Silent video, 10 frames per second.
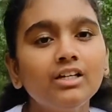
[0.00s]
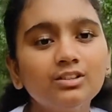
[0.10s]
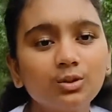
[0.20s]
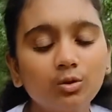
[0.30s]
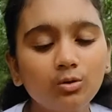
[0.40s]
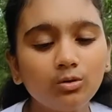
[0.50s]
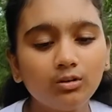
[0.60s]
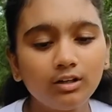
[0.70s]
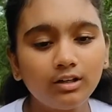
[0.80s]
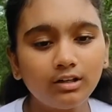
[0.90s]

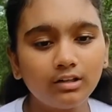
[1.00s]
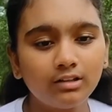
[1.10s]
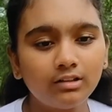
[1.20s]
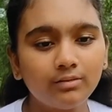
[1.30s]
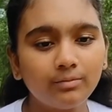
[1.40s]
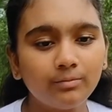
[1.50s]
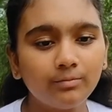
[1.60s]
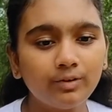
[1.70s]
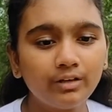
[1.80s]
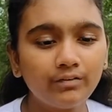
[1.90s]
So,
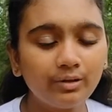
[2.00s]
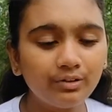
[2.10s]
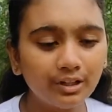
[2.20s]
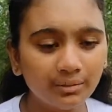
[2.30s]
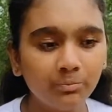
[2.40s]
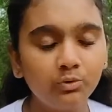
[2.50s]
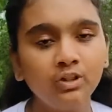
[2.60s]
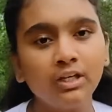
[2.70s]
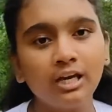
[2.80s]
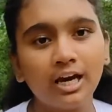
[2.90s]
when we were in
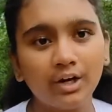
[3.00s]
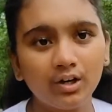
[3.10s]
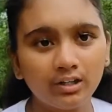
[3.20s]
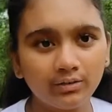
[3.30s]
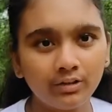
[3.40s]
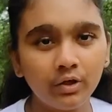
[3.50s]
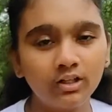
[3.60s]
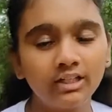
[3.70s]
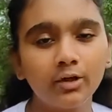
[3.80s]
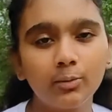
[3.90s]
Pune, we
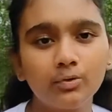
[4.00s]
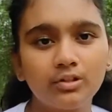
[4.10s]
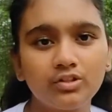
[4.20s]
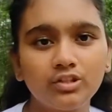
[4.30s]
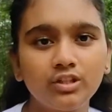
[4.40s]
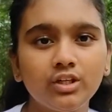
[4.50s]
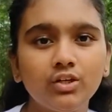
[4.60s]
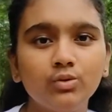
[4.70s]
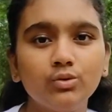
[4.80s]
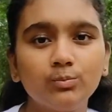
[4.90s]
got an opportunity
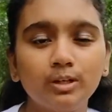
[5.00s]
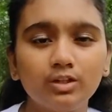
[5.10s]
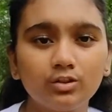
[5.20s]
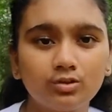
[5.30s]
to speak to